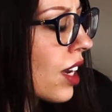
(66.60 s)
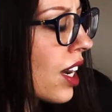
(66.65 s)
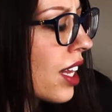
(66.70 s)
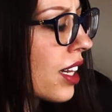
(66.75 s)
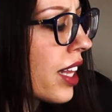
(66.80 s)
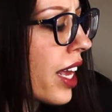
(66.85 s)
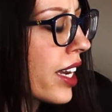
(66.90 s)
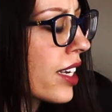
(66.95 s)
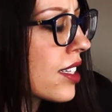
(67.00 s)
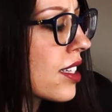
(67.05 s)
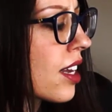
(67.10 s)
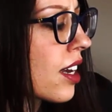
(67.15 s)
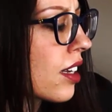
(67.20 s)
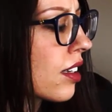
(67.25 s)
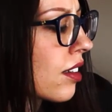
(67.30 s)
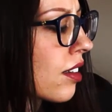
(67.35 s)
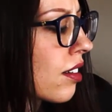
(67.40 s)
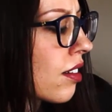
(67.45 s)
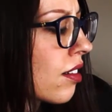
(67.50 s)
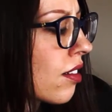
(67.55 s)
Or
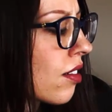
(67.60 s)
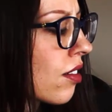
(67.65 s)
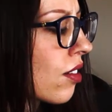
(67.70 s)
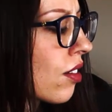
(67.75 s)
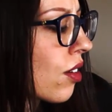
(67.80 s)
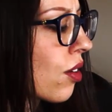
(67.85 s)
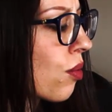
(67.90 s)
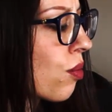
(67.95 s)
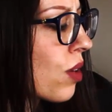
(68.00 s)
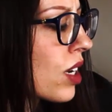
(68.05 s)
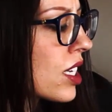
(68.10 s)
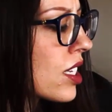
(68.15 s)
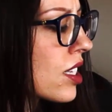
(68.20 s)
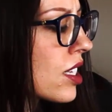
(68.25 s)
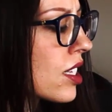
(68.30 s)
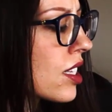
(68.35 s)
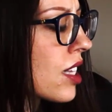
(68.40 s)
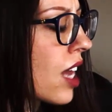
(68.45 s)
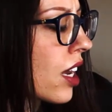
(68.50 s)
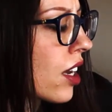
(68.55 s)
when is
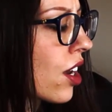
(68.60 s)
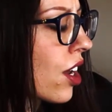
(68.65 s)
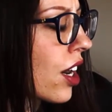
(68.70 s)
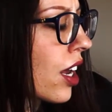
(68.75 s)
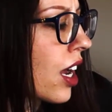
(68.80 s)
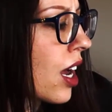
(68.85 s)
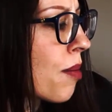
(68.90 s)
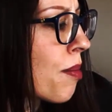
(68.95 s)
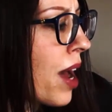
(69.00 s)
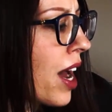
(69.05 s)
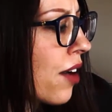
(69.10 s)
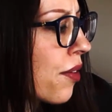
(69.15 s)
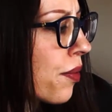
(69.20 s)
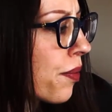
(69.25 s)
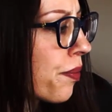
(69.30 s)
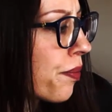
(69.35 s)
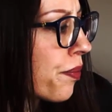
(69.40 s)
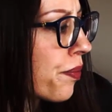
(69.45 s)
the sun going to come out?